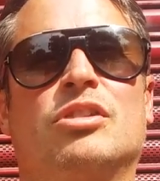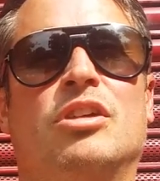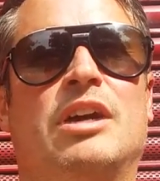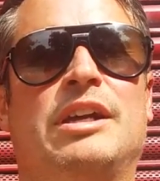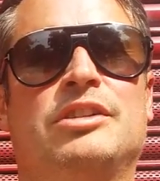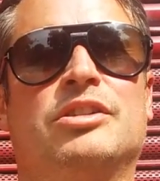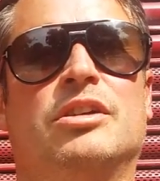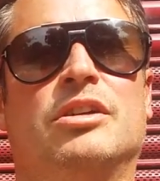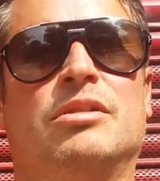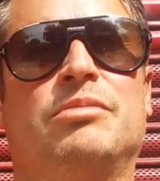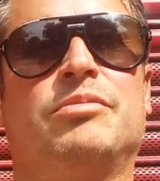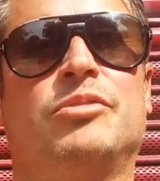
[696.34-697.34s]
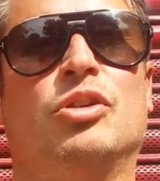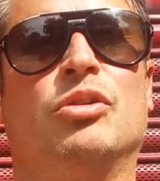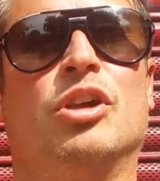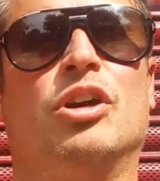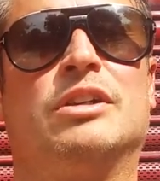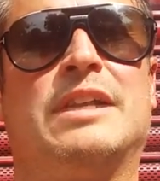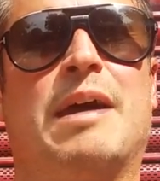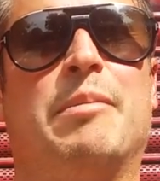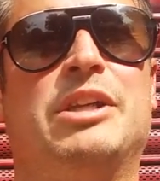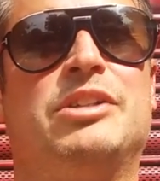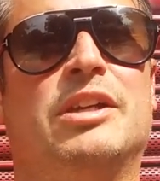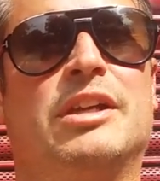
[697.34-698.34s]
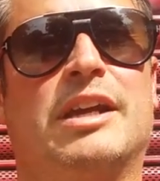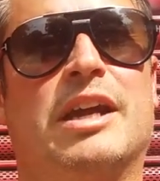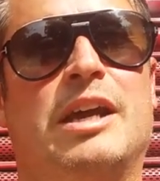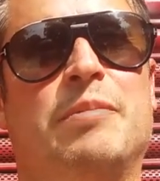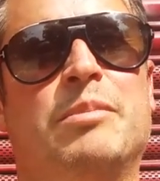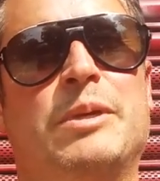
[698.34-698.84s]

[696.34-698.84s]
like he's going to do a lot of damage in the game.